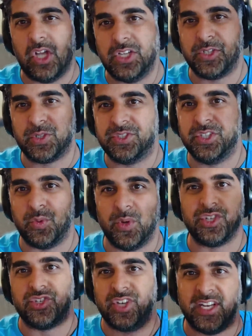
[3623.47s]
logical
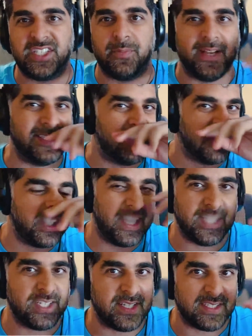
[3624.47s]
situation changes the mindset will
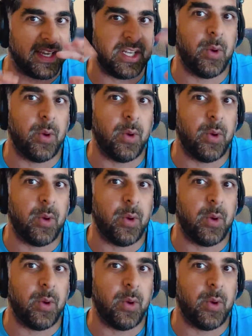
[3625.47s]
change and it's like